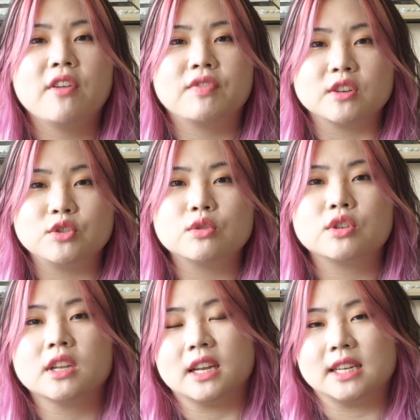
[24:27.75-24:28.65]
there's
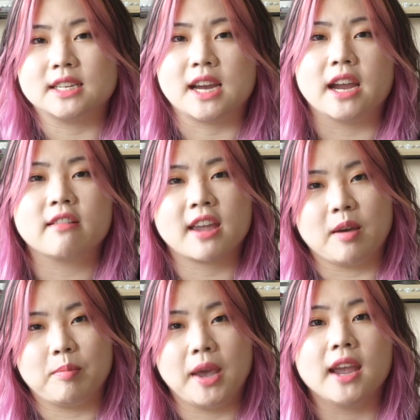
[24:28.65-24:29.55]
usually an entire
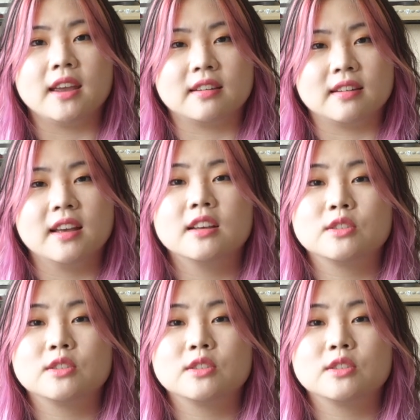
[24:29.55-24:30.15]
campaign.